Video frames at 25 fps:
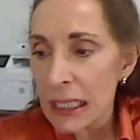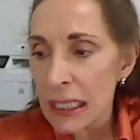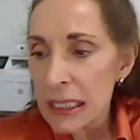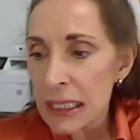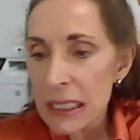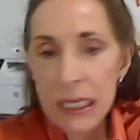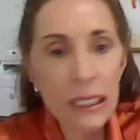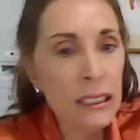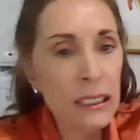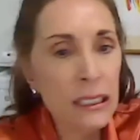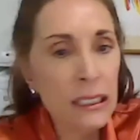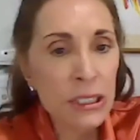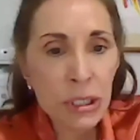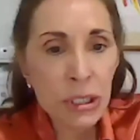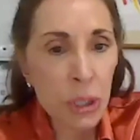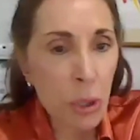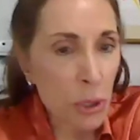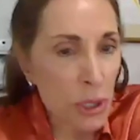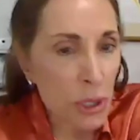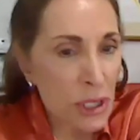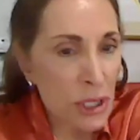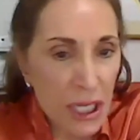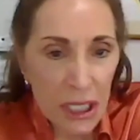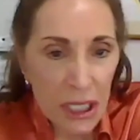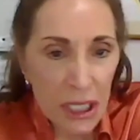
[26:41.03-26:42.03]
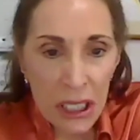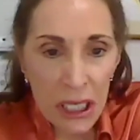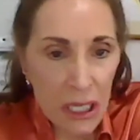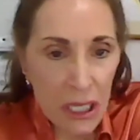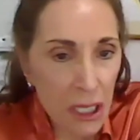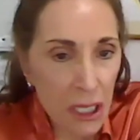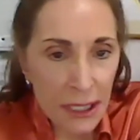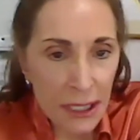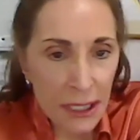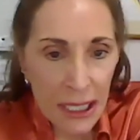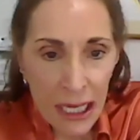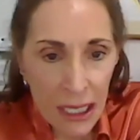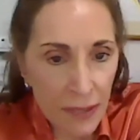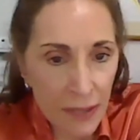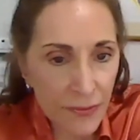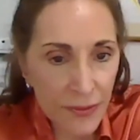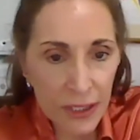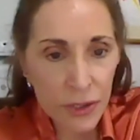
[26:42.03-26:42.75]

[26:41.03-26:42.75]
unhealthy